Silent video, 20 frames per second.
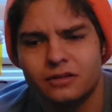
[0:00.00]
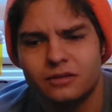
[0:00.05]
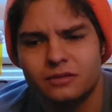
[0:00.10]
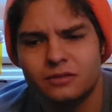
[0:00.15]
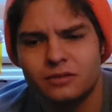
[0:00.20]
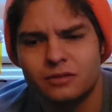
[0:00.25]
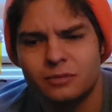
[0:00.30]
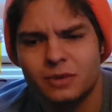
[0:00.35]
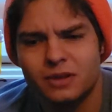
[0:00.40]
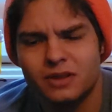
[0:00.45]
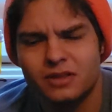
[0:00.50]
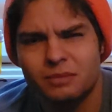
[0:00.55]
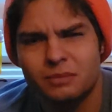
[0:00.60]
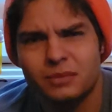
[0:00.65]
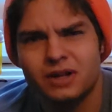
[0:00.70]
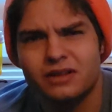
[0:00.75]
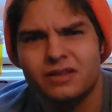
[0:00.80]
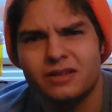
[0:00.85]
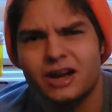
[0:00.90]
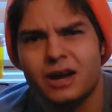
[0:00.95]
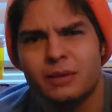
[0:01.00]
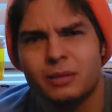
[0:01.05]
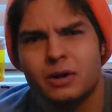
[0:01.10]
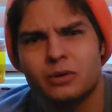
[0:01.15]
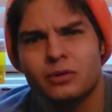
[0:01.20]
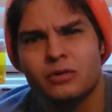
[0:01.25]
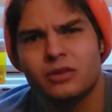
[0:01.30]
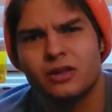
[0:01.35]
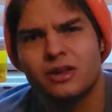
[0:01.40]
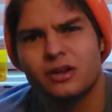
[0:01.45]
just been spending time out
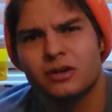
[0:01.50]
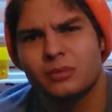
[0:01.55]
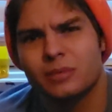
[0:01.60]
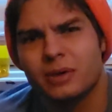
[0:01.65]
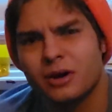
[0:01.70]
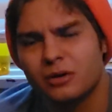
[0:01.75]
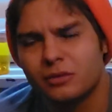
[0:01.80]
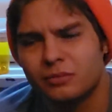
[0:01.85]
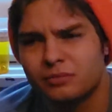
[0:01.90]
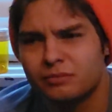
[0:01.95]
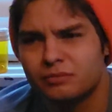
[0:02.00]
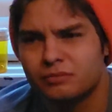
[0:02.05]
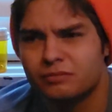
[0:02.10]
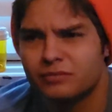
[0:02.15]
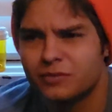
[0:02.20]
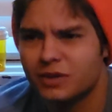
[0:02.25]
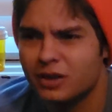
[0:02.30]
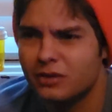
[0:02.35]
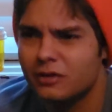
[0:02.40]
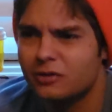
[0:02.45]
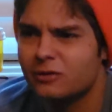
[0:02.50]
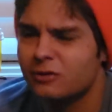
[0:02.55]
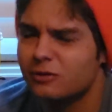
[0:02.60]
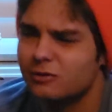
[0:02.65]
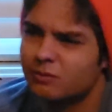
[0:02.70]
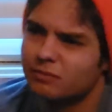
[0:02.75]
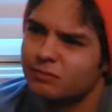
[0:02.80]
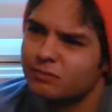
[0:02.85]
here thinking about things,